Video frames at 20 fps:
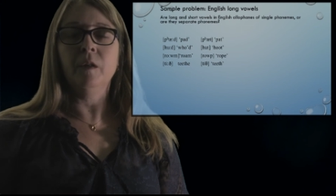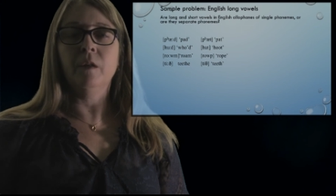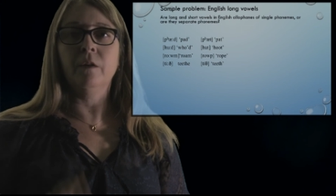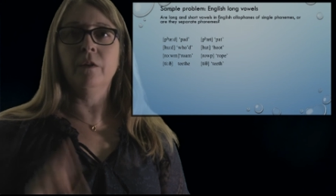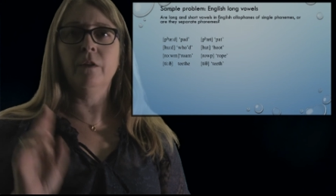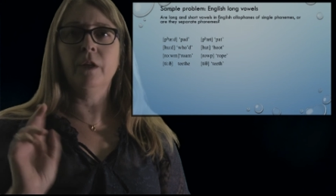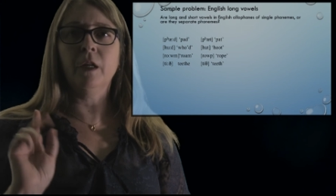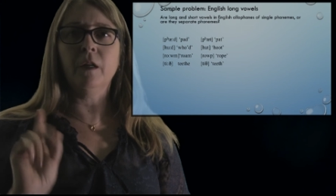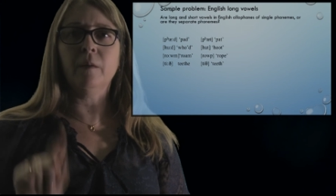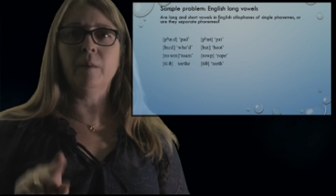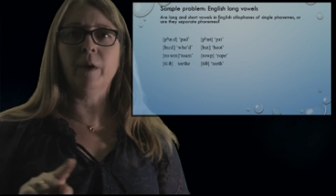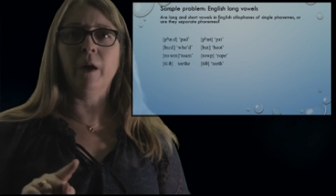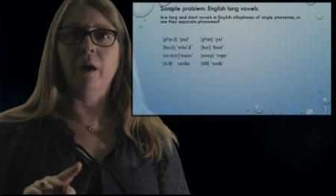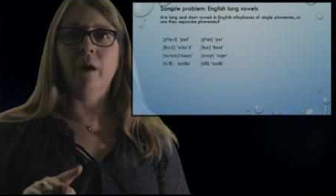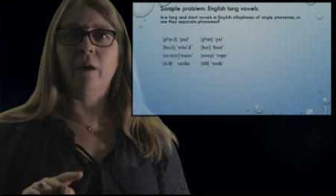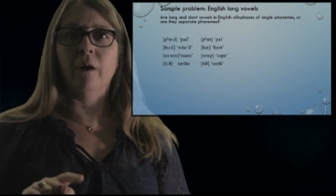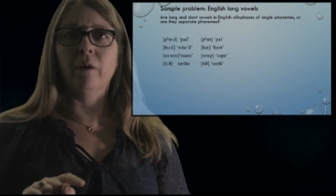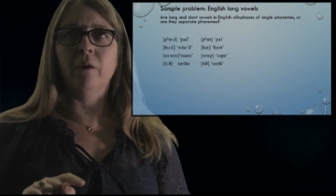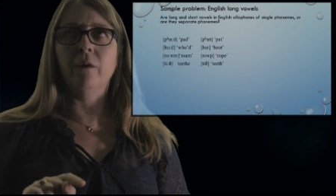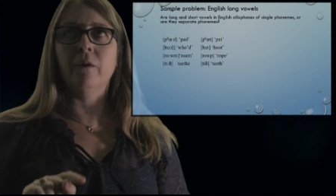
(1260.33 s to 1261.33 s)
Think
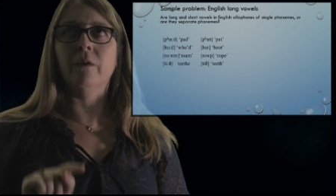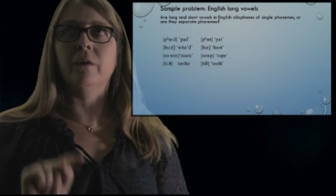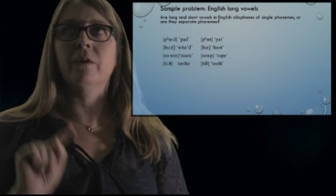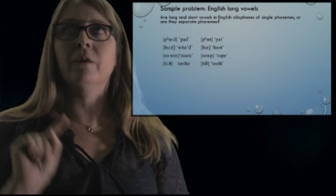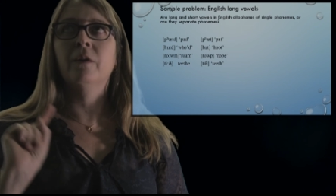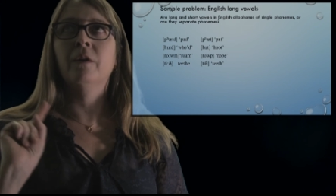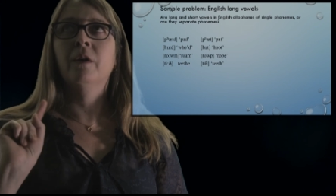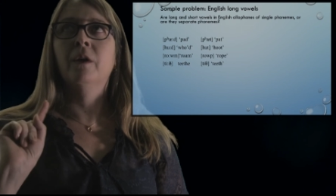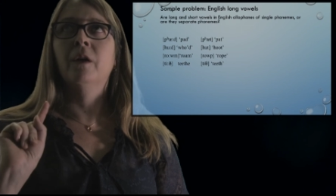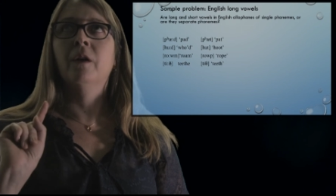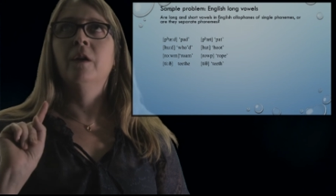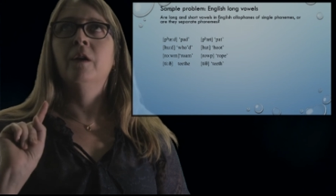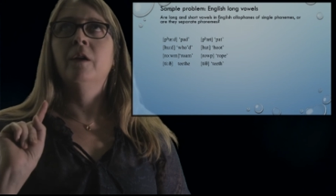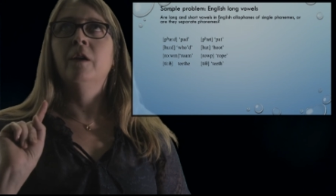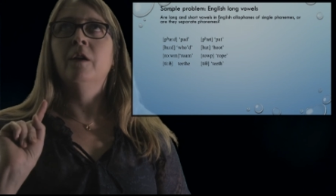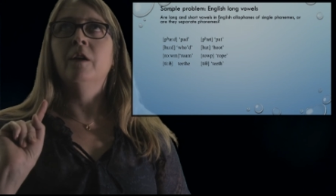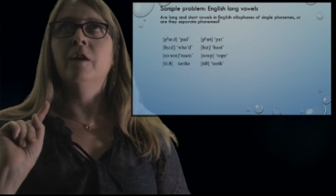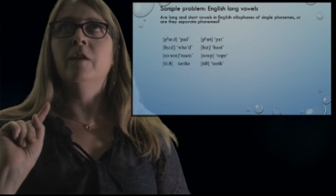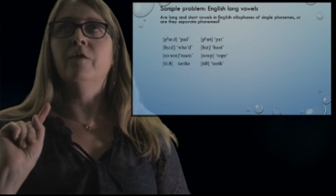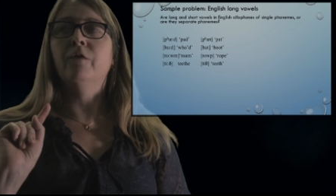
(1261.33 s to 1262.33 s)
about
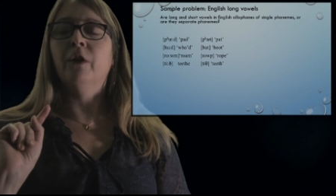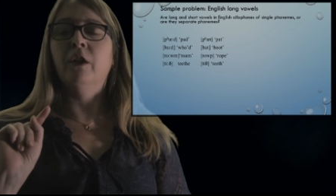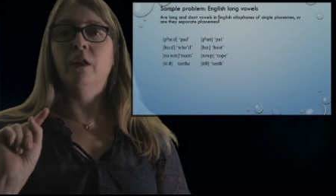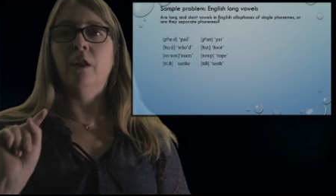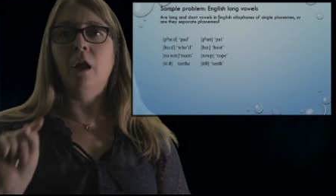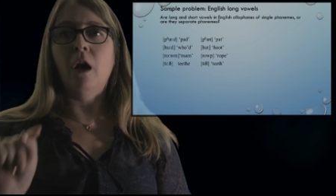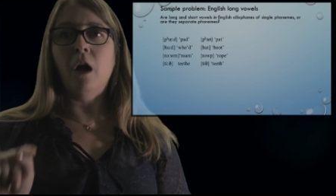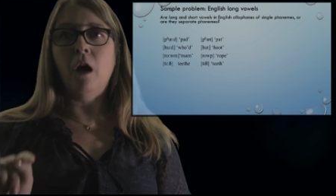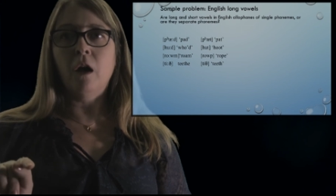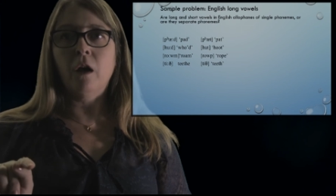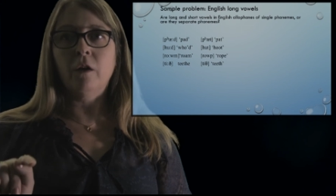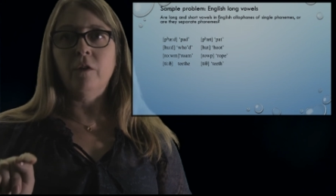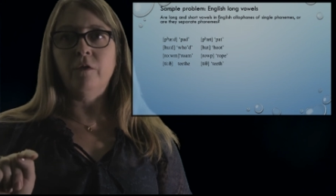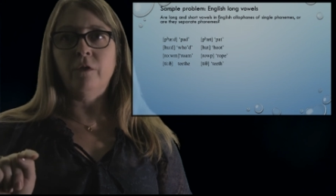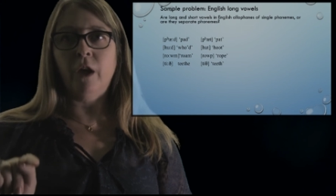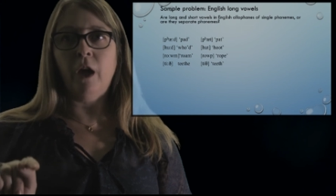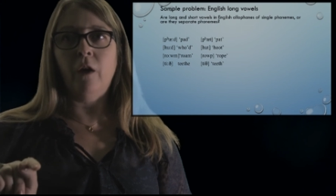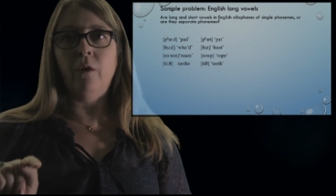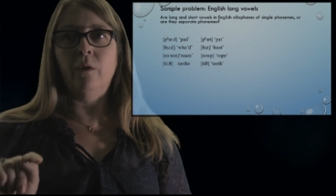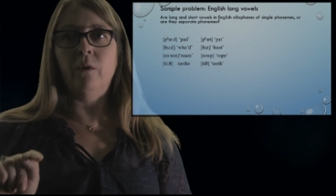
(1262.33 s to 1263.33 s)
if a long
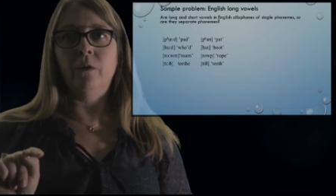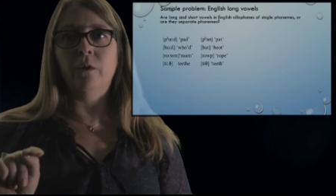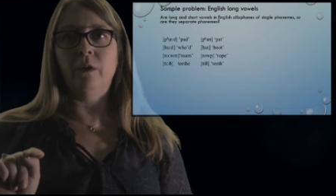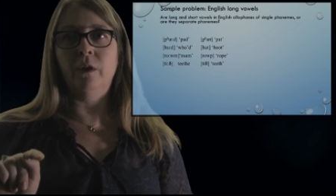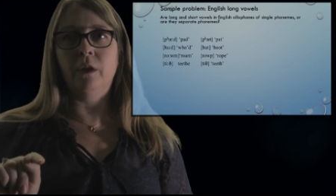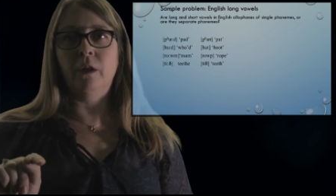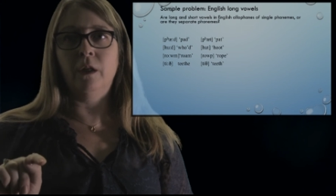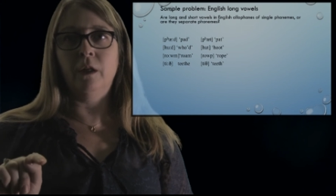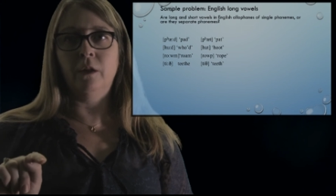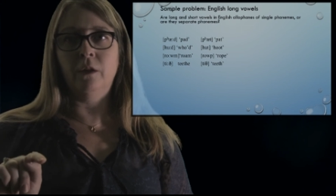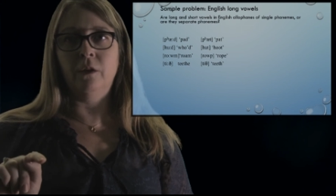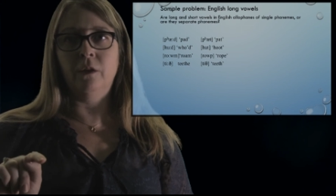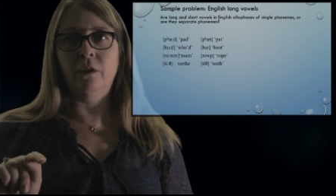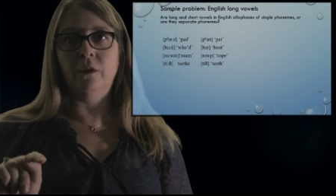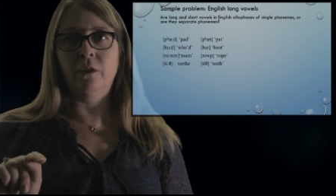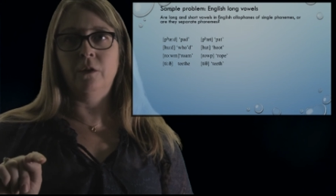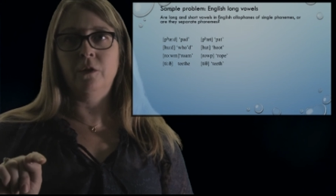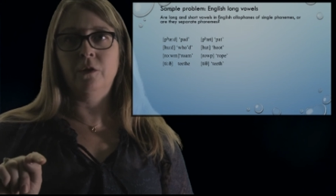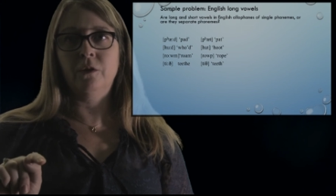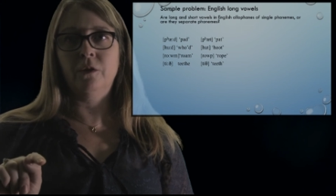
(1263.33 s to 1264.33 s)
vowel in
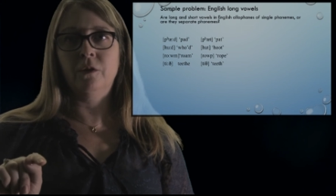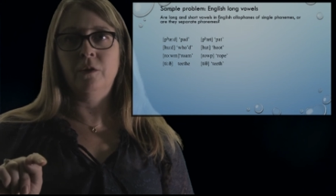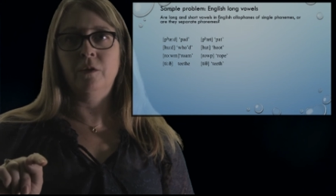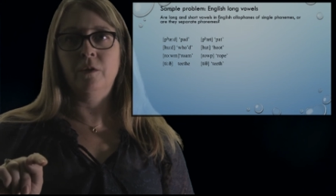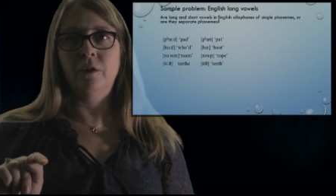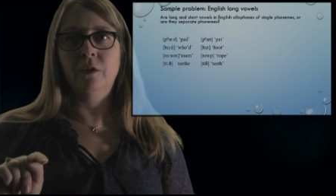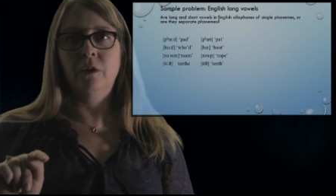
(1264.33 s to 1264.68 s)
English